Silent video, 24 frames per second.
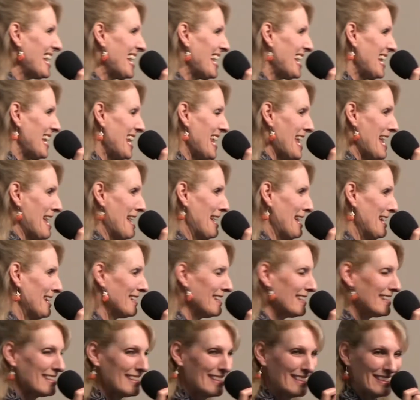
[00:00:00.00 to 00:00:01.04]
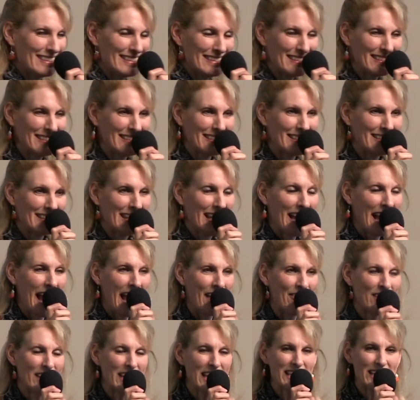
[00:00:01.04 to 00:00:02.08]
it is.
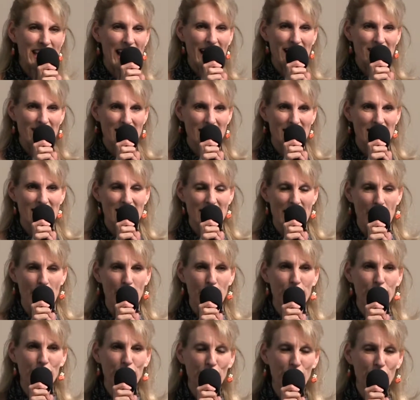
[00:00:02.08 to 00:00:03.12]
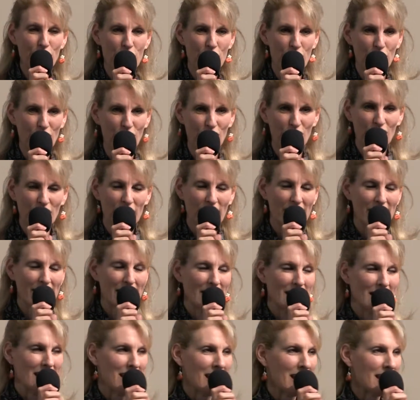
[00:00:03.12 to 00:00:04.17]
And then he takes it a step further,
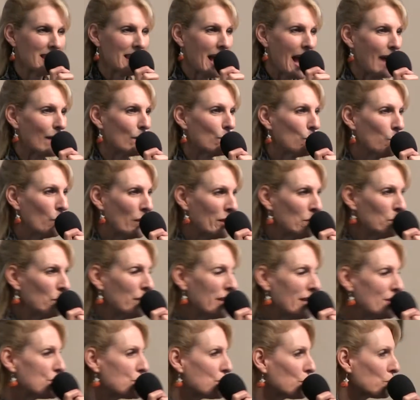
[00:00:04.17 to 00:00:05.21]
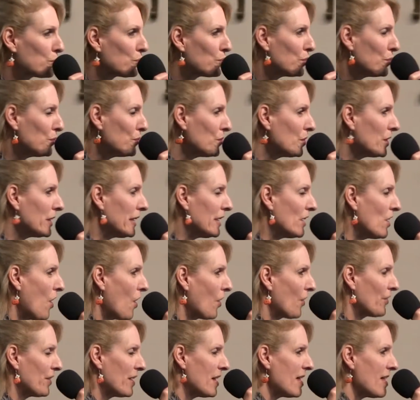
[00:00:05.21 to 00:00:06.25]
that when we truly
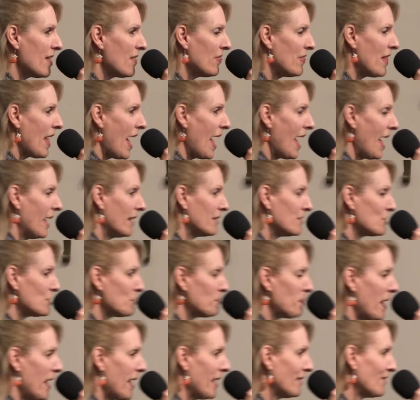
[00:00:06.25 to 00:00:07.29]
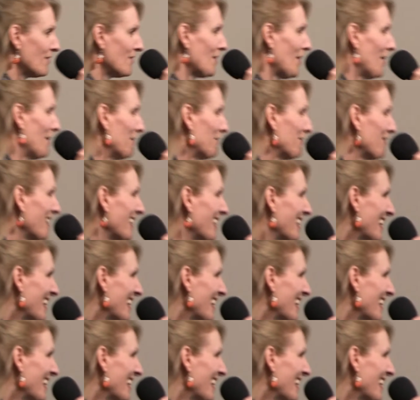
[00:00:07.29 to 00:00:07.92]
are in that space of,